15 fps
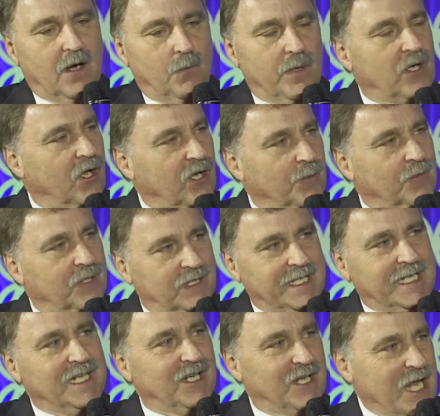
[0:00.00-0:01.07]
we call them
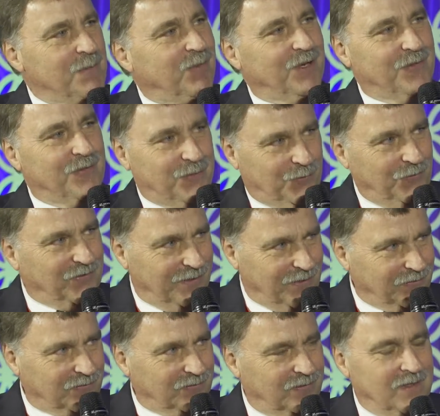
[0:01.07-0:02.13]
clean label
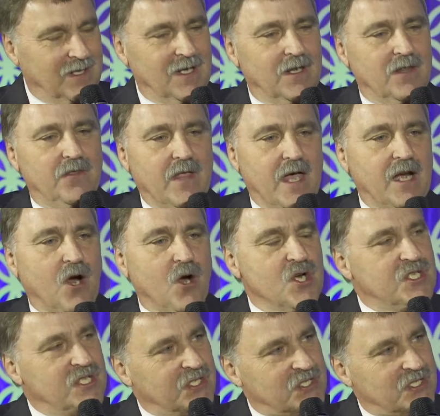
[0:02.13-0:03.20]
enthusiasts, that are
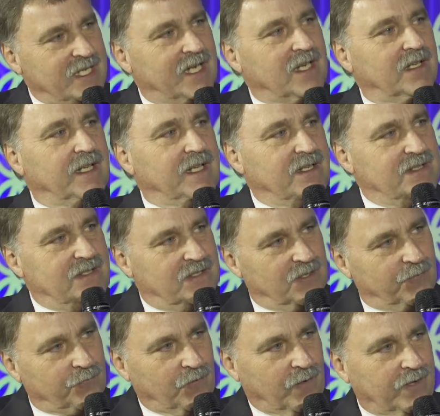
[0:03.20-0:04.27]
distinctly
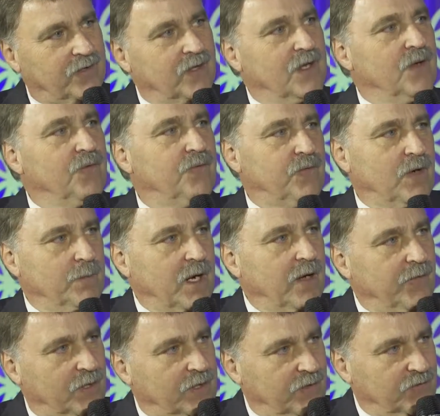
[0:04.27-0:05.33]
different from
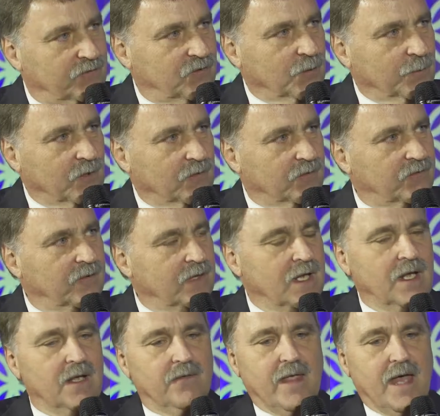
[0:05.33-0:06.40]
other consumers.
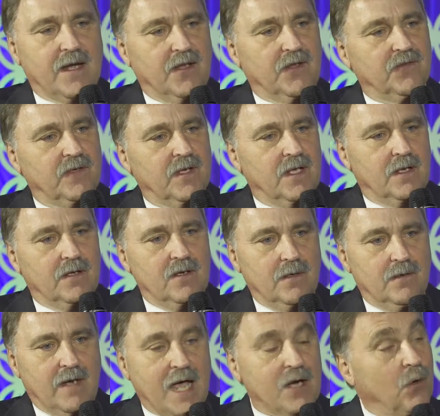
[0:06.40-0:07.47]
That is,
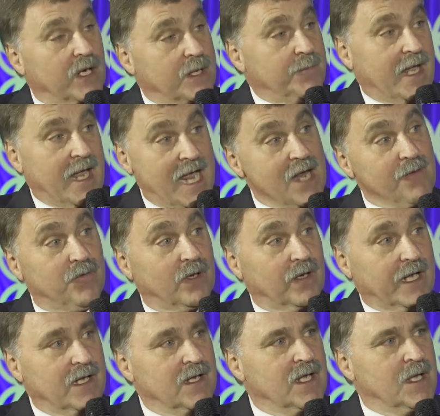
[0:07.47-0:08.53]
not only
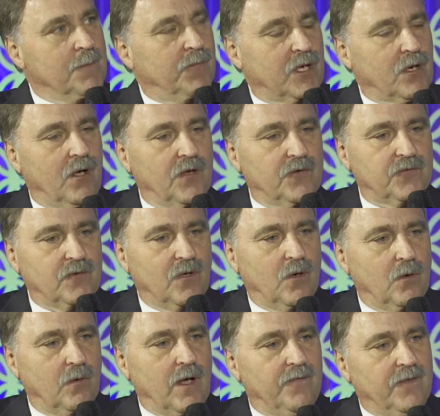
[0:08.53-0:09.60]
behaviorally, but
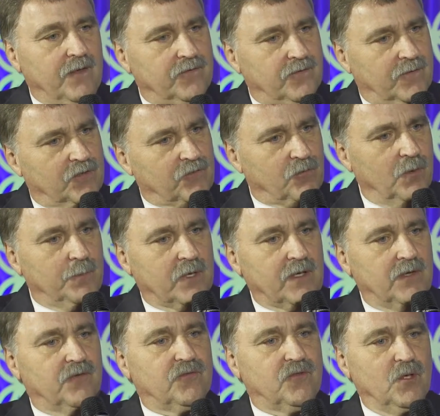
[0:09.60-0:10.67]
also this group of
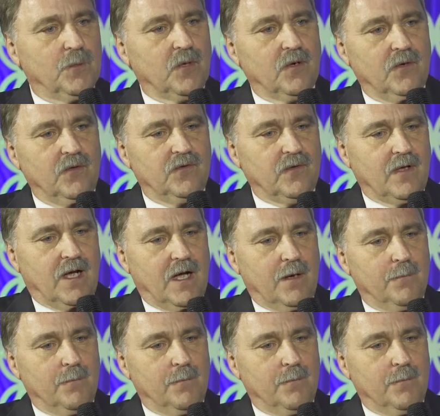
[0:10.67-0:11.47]
consumers,